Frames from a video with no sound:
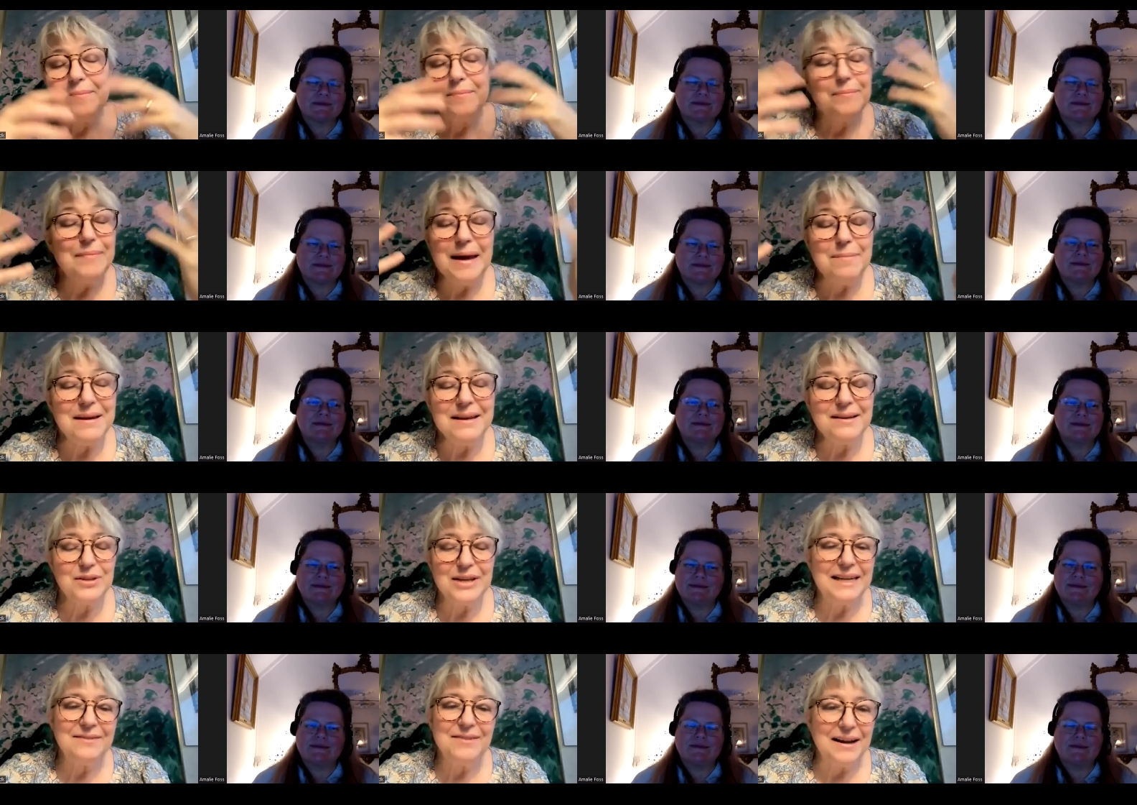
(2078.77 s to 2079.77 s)
Speaker 1: maybe in
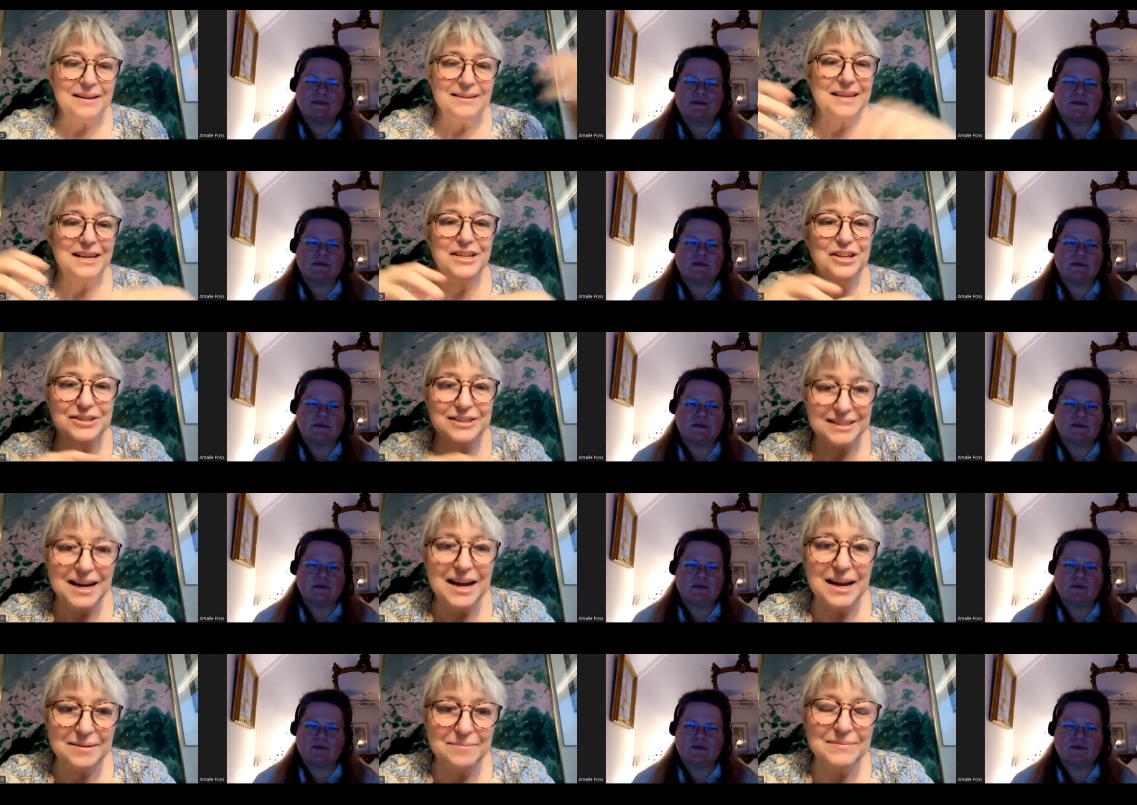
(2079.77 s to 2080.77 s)
10, 10 years
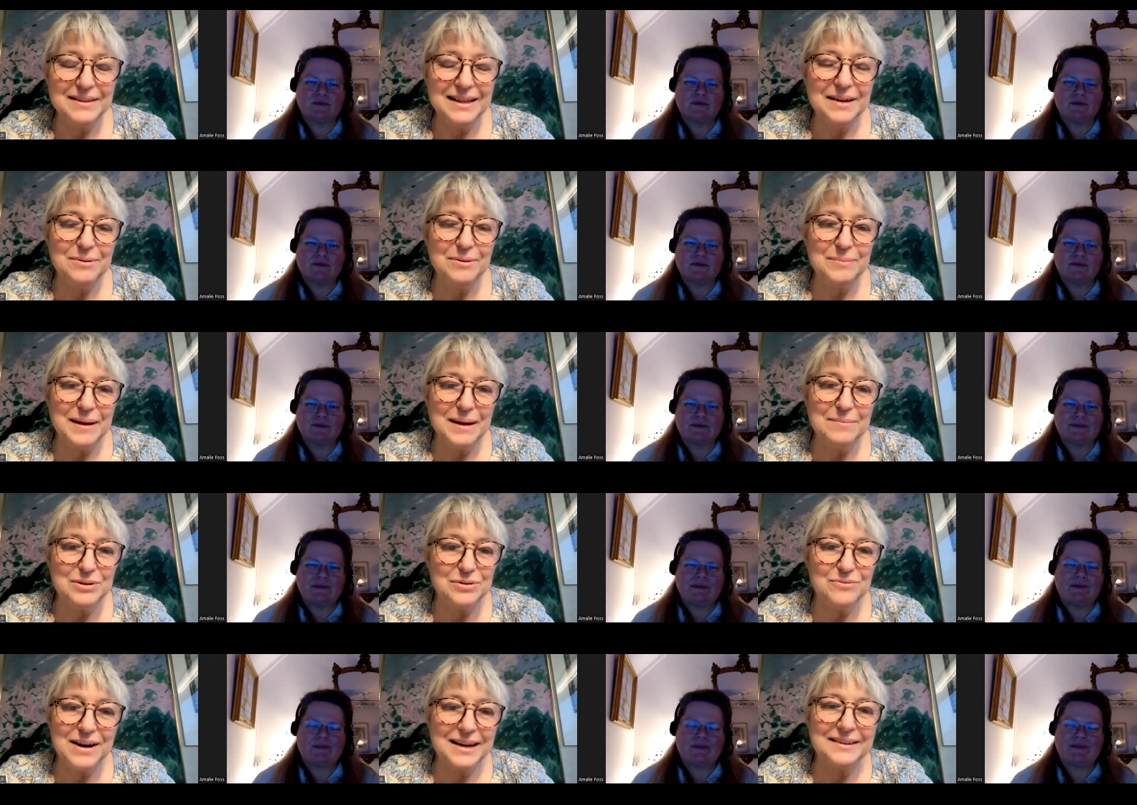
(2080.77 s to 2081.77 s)
time they will be able
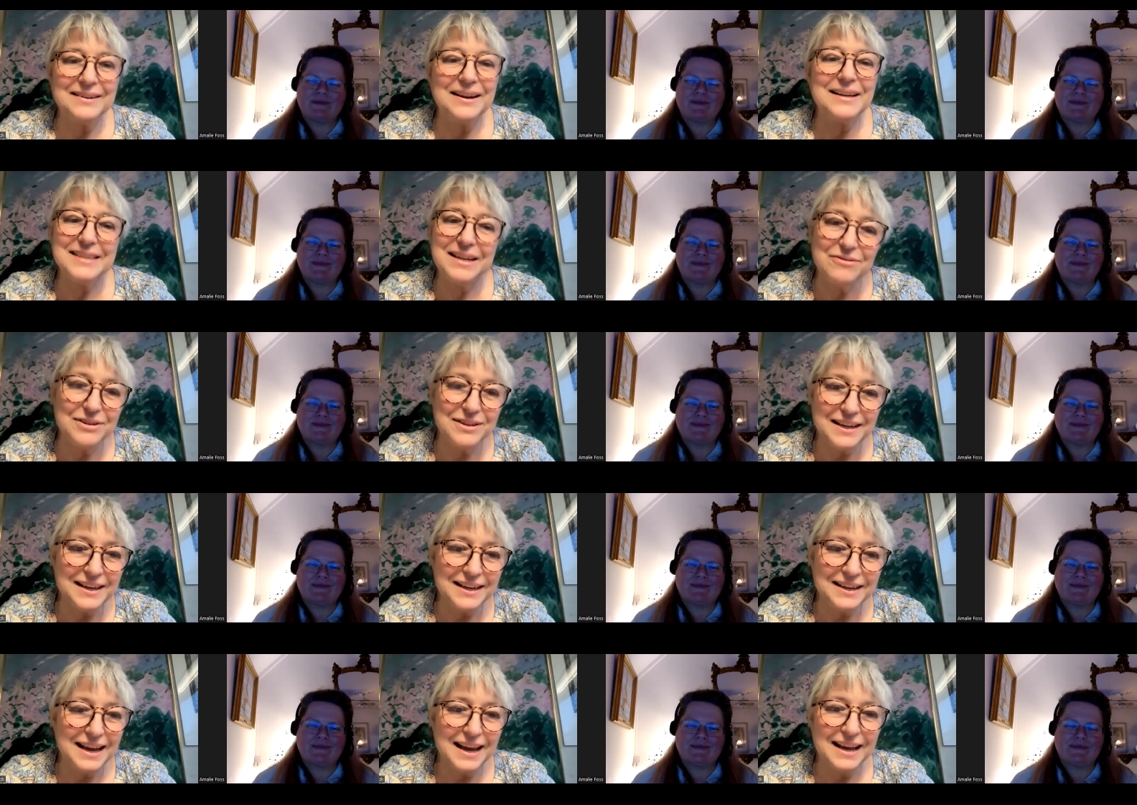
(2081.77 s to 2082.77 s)
to recognize
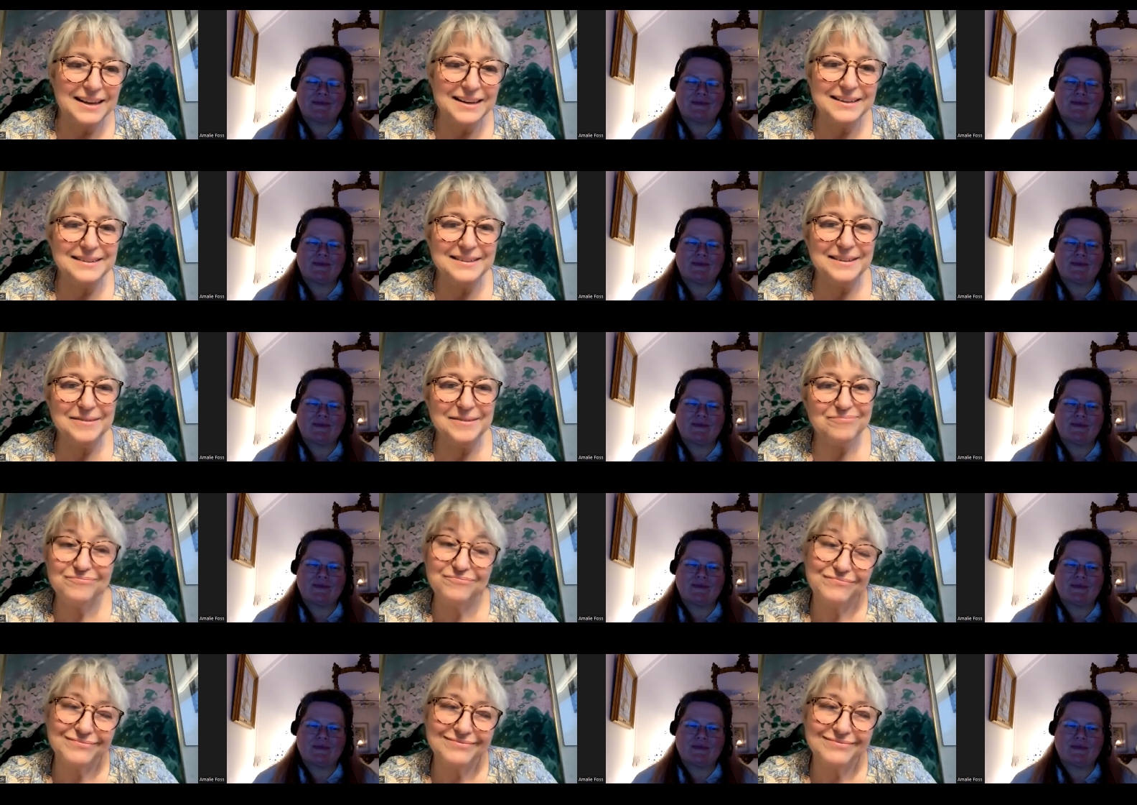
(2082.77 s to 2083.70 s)
everything and um,